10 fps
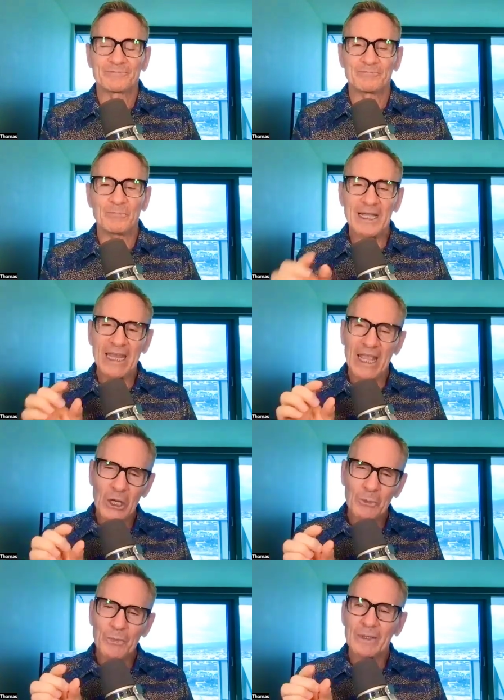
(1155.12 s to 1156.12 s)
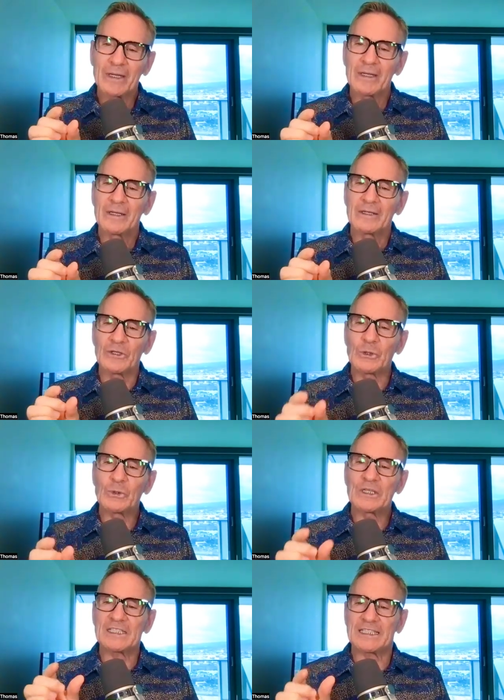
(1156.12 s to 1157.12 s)
might help
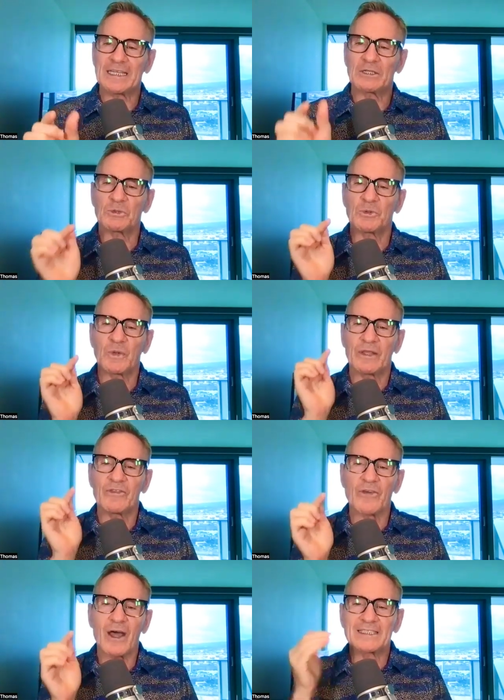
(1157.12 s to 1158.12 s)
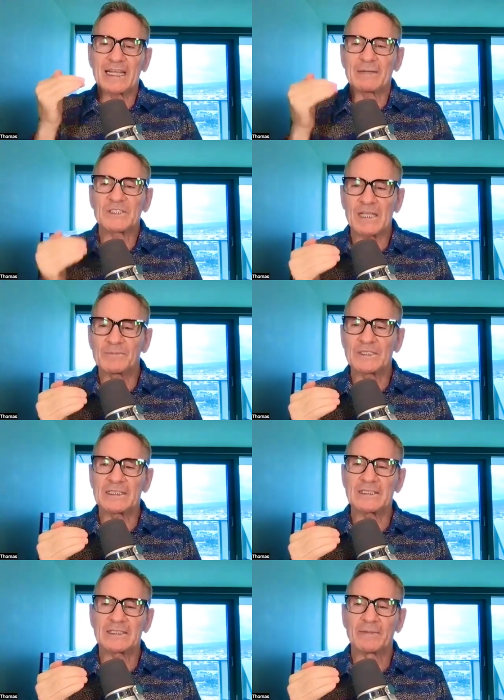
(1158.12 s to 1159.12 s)
you distinguish between thoughts that have
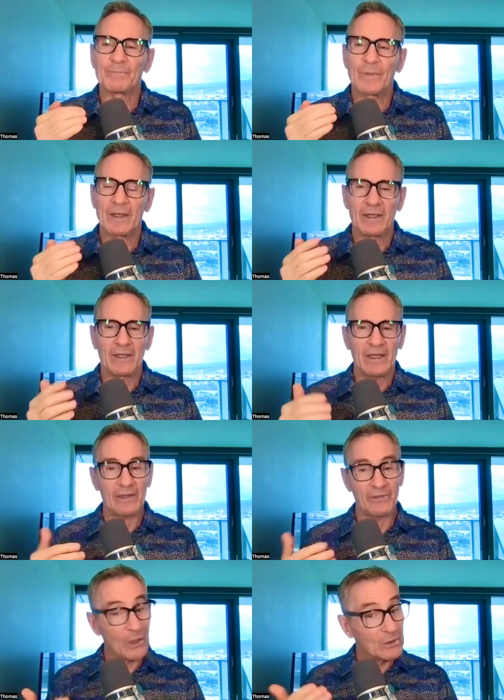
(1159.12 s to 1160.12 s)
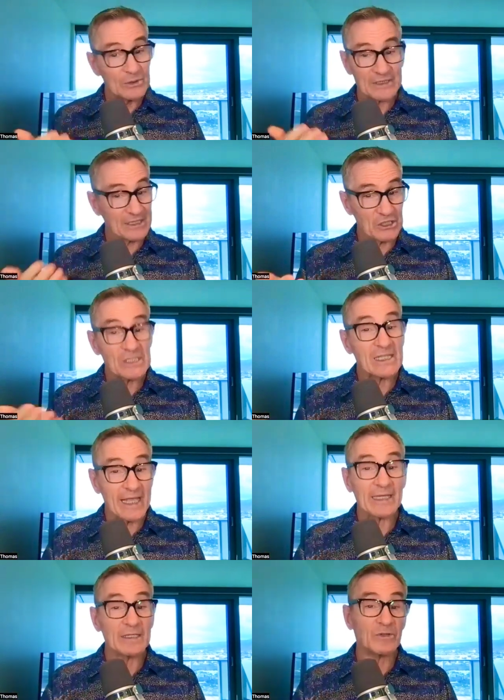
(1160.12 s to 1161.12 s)
substance and those that just
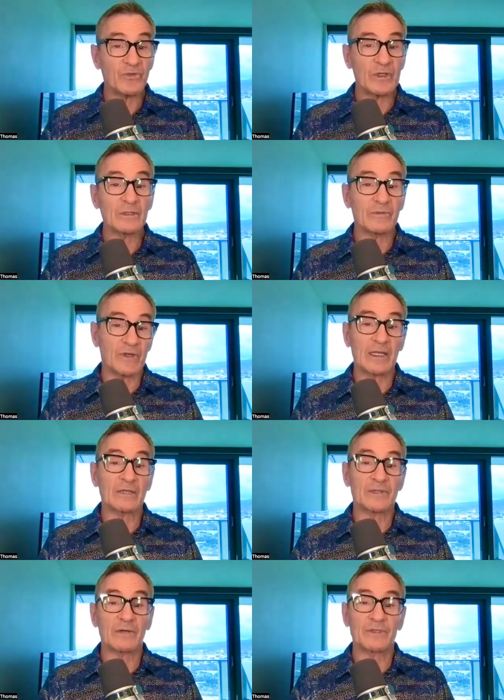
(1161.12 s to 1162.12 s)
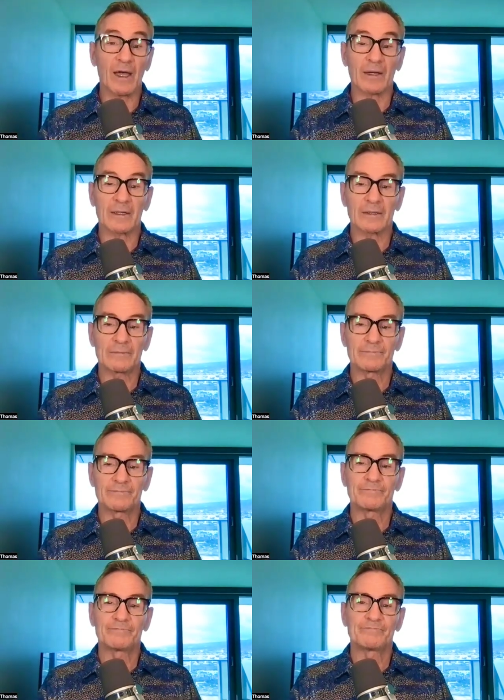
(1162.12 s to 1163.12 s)
land in the field of negative self-talk.
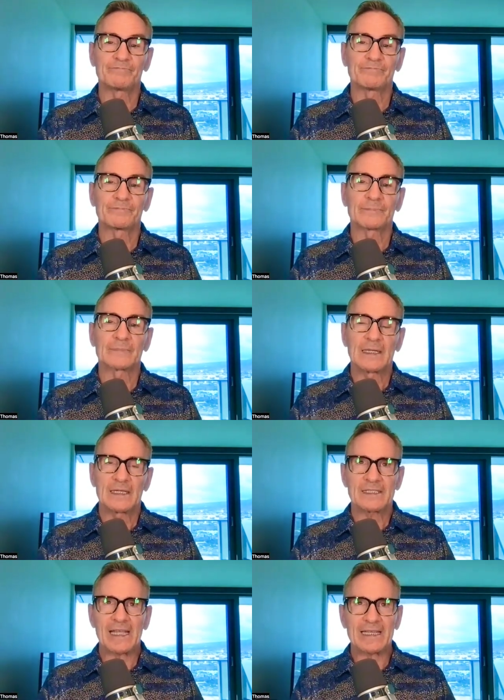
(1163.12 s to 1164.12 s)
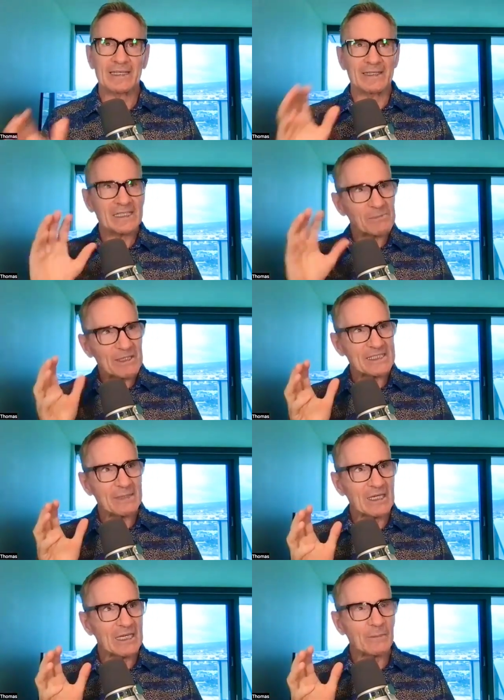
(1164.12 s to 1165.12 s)
Second, this might
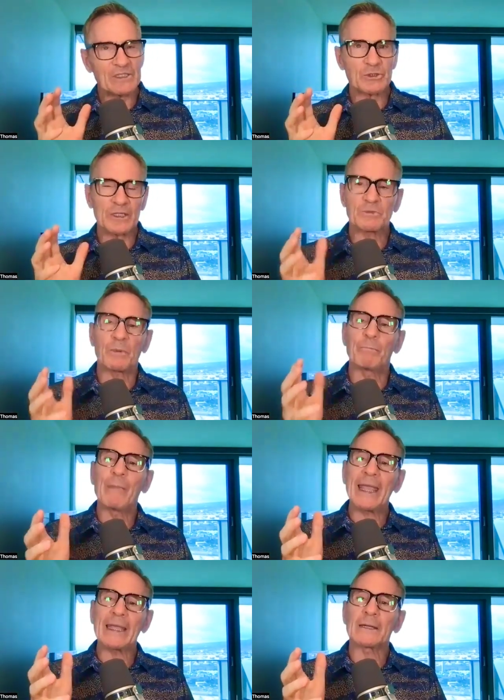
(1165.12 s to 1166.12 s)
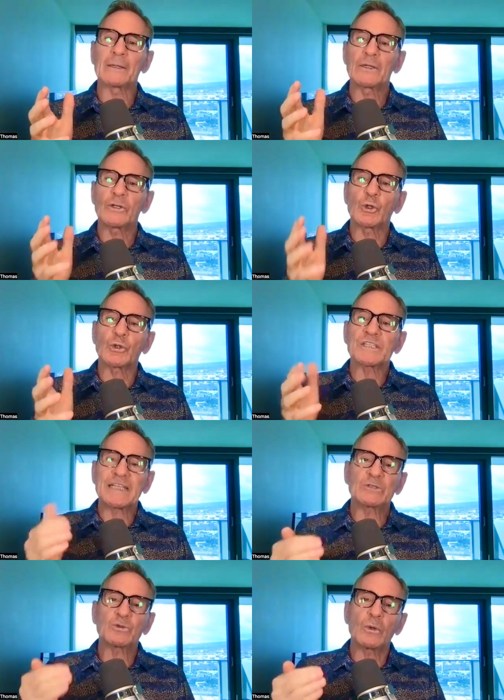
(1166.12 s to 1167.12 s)
seem a little bit strange, but make your
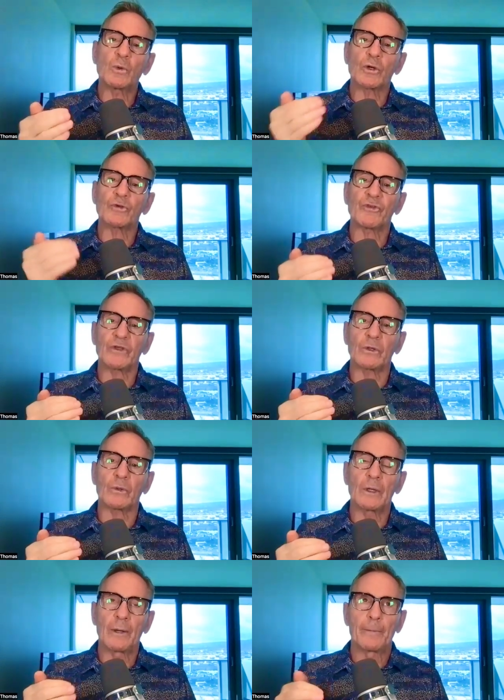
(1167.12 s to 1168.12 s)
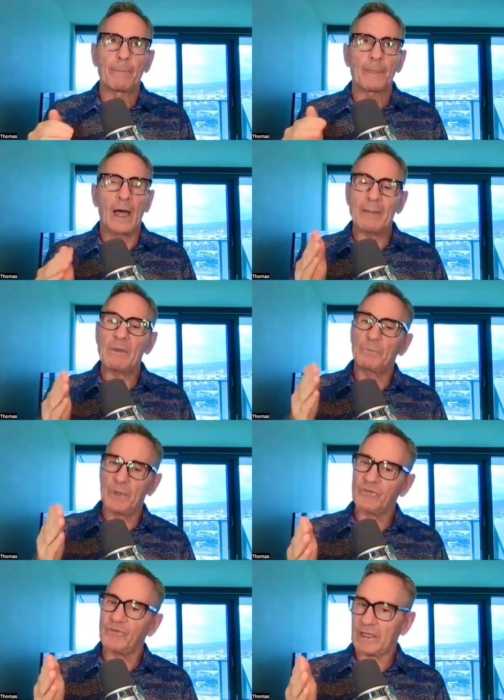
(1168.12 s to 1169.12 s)
schedule work for you. I'm a
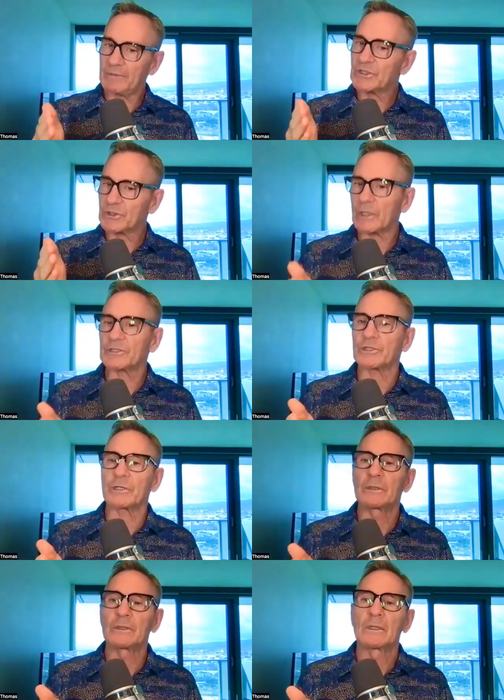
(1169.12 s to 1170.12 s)
big fan of structure.